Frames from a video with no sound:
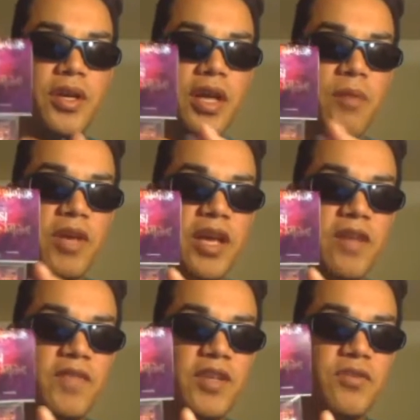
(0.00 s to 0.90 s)
And we
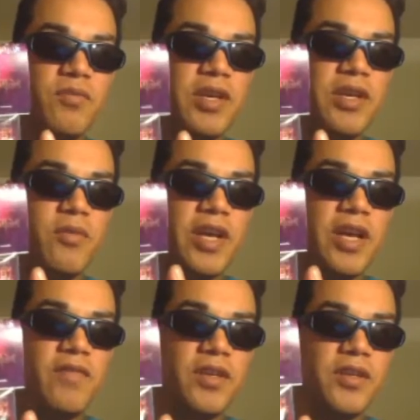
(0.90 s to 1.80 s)
have this one right here, we
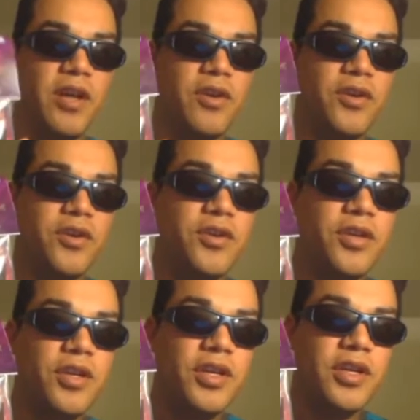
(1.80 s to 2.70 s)
have the dollar
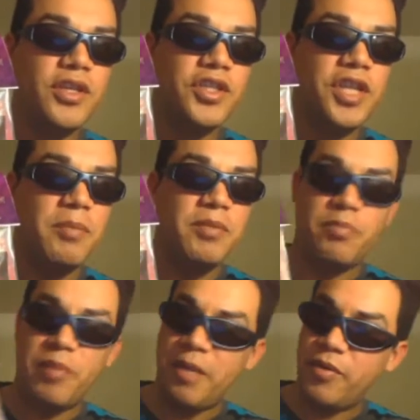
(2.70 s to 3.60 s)

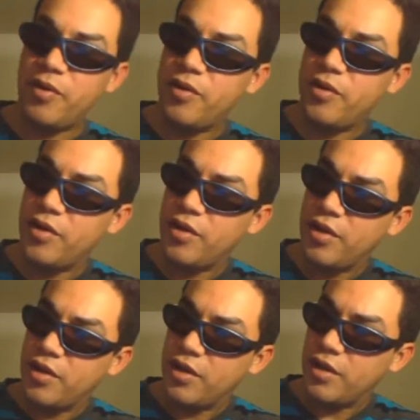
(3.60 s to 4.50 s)
shaped paper.
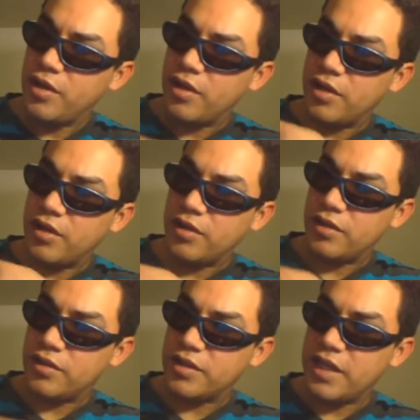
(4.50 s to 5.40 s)

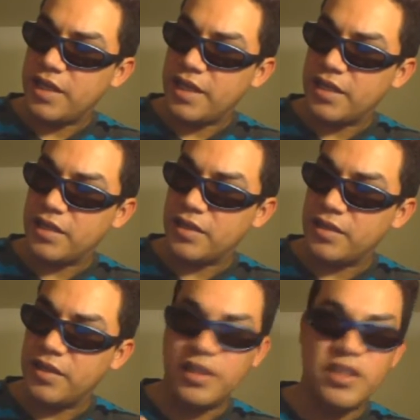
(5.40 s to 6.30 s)
Uh, it's kind of like uh,
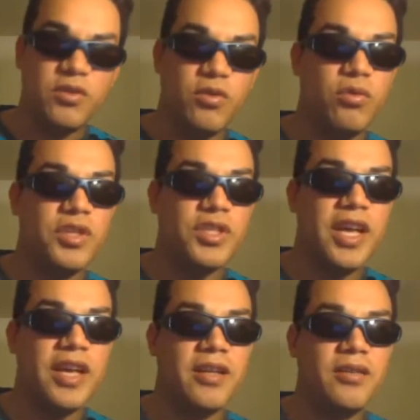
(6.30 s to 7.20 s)
the little cool
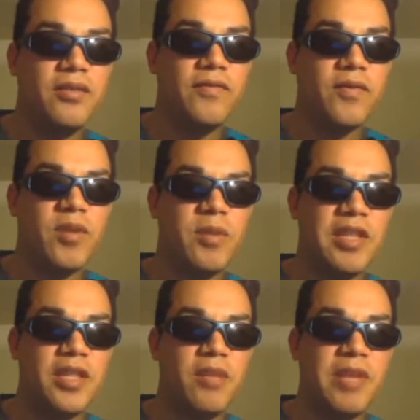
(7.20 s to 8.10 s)
design from one of my
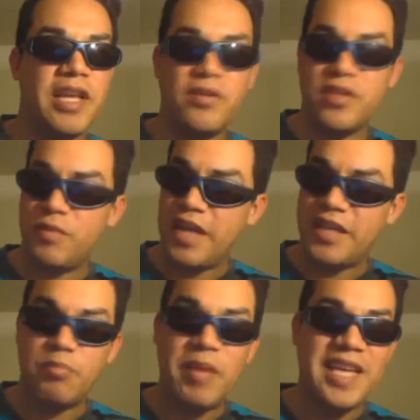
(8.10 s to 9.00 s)
thumbnails, and we have
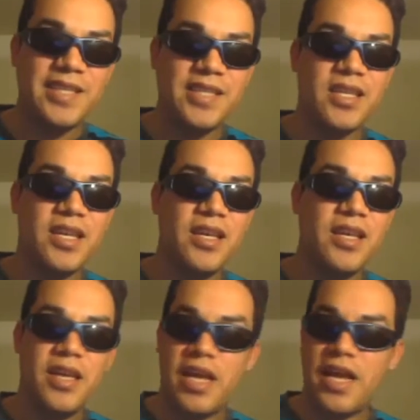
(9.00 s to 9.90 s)
the base.
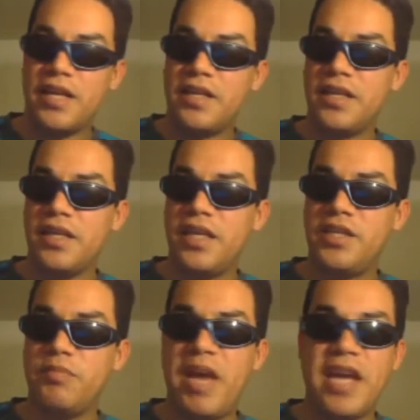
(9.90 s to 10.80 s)
And uh,
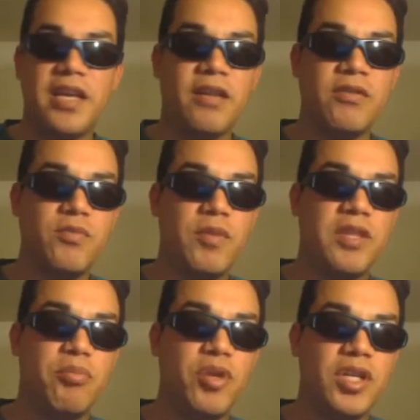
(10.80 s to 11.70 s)
each packet comes with
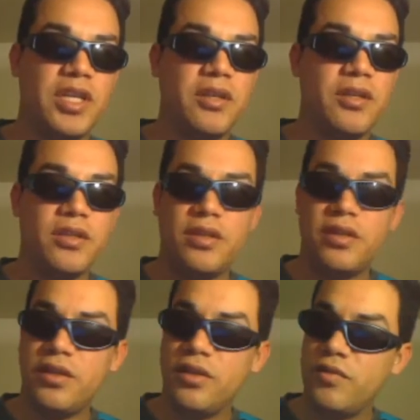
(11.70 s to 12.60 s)
a booklet,
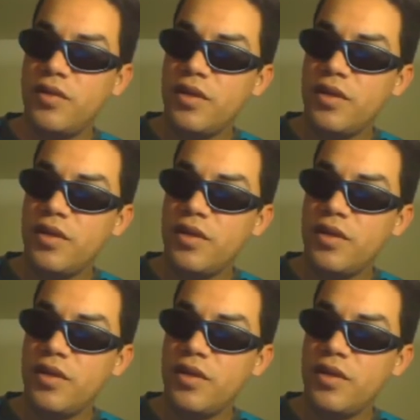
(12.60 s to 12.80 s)
you know.